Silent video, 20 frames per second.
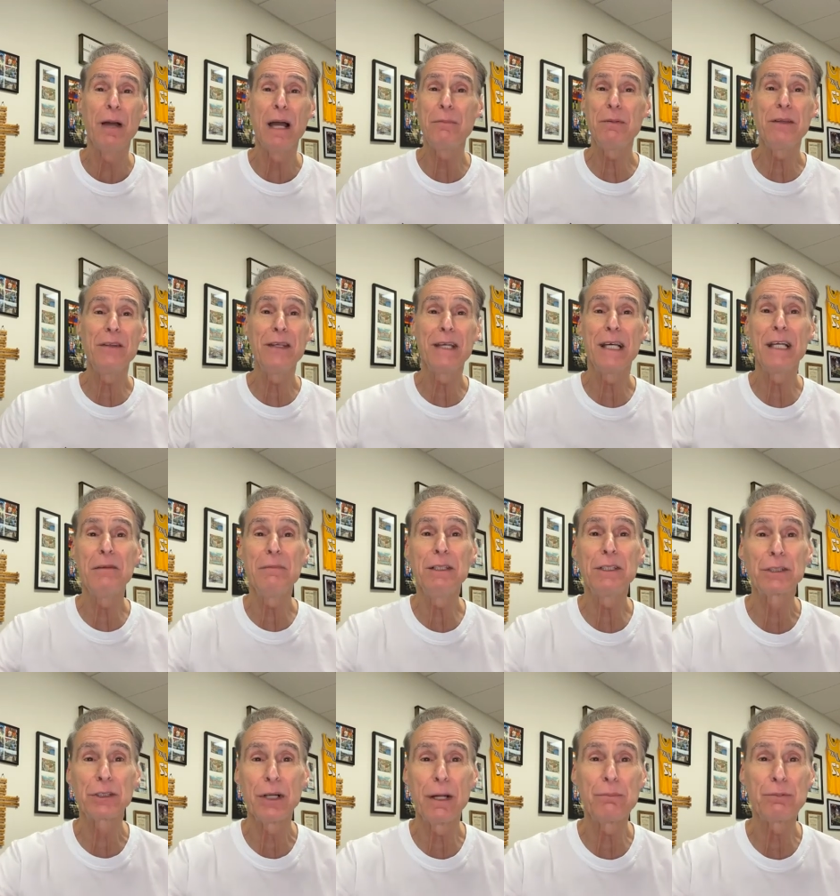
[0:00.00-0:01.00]
maybe the
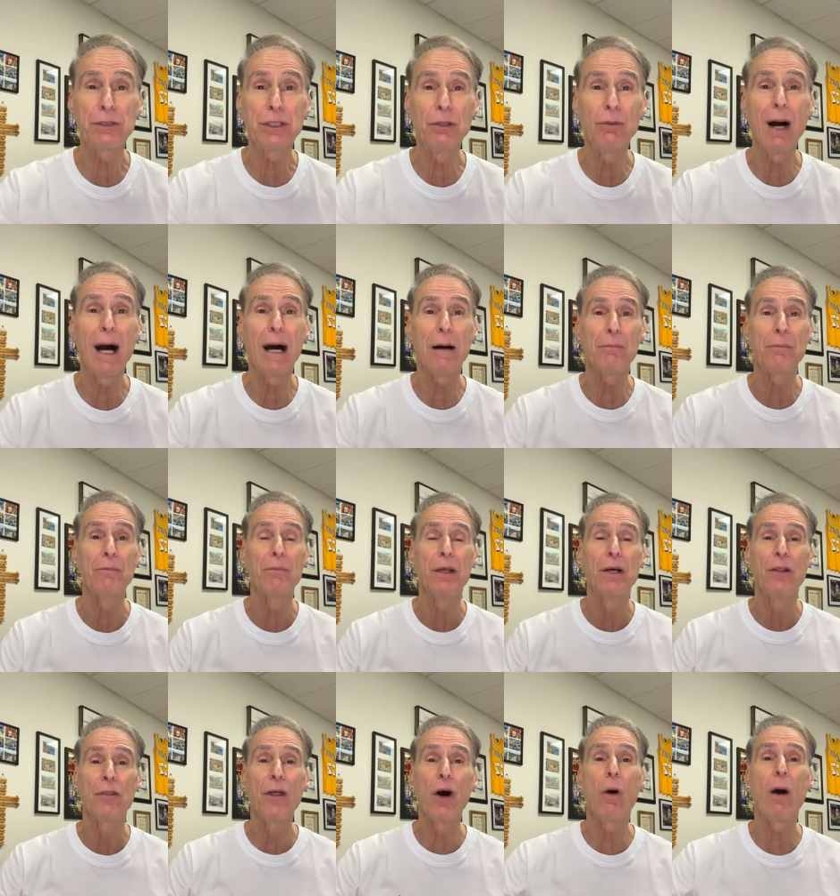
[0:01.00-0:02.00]
enemy trips you up.
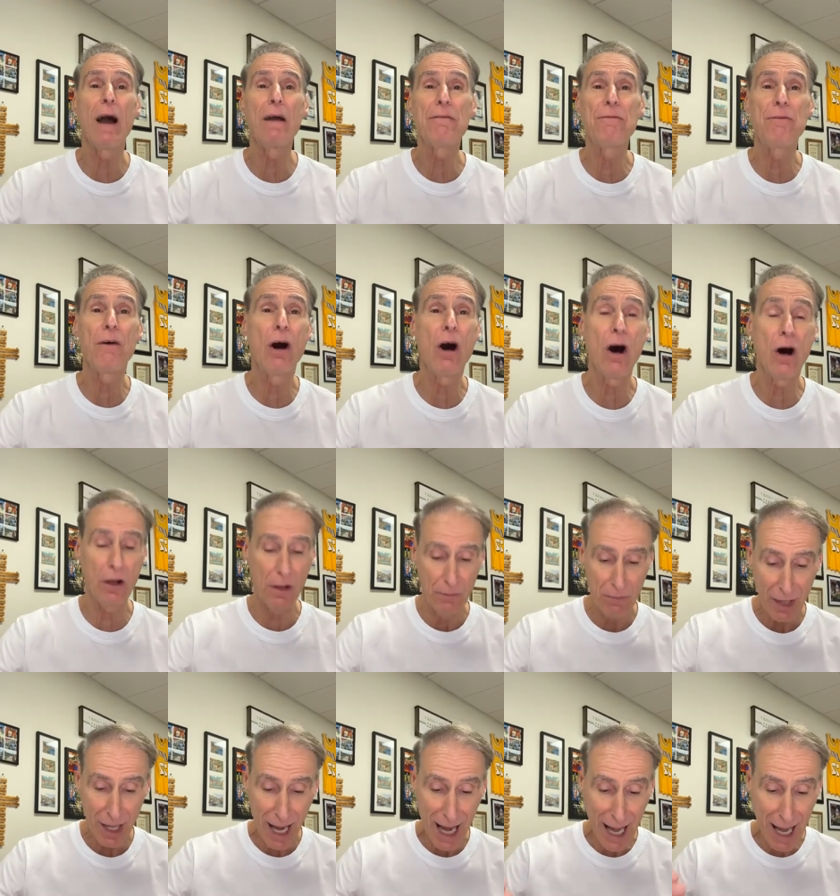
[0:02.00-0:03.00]
Though I
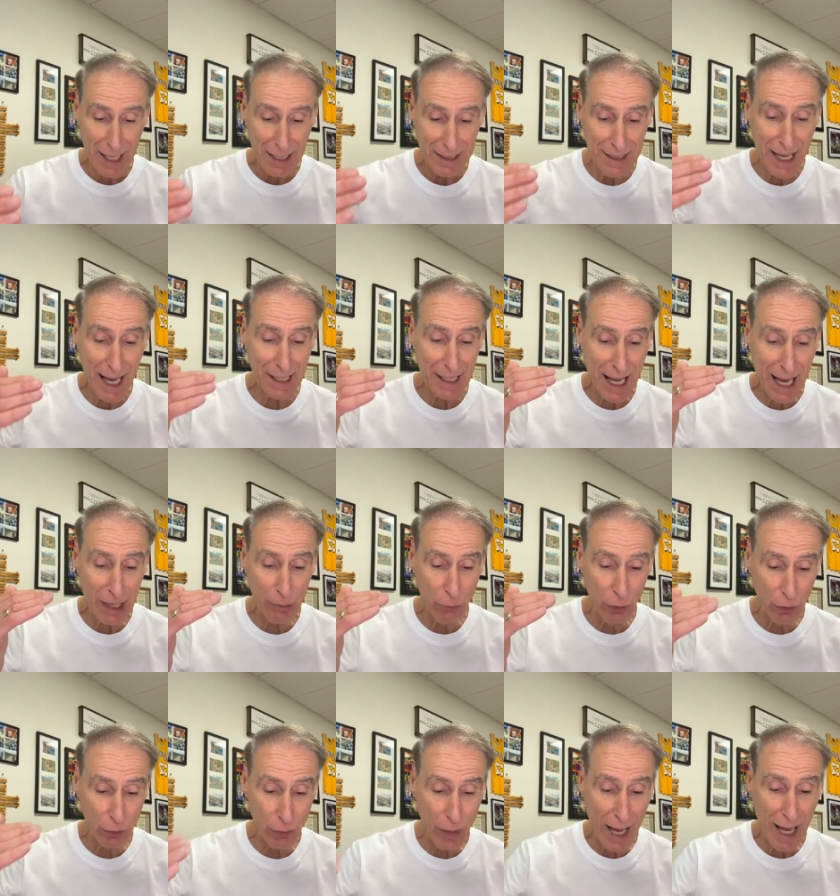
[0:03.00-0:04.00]
fall, uh, yet I
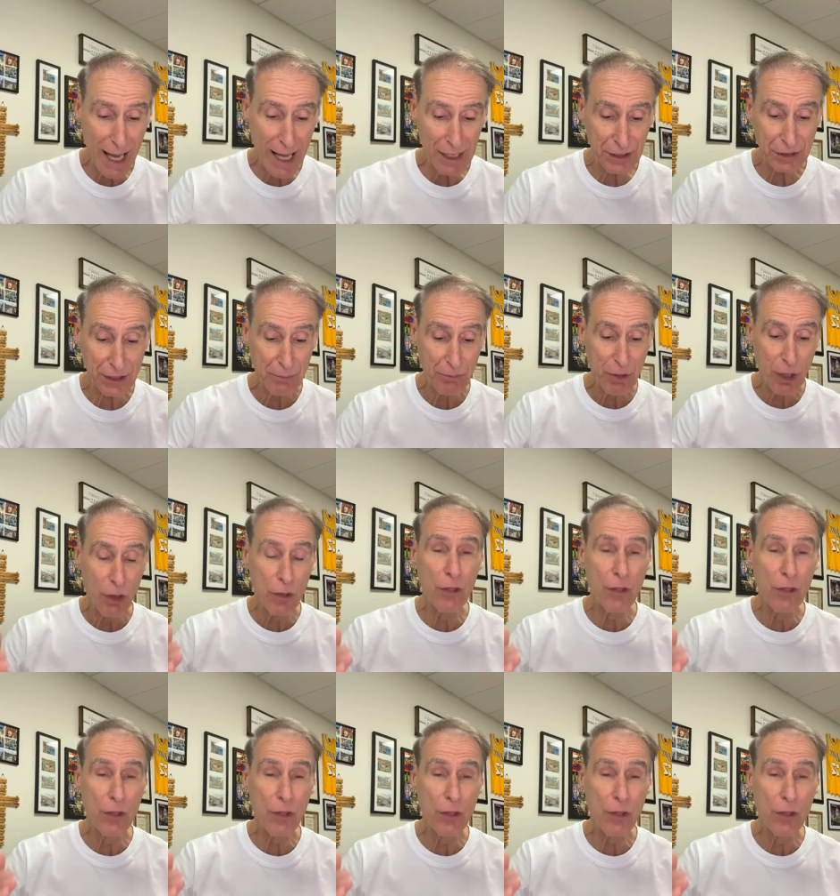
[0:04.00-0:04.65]
will rise.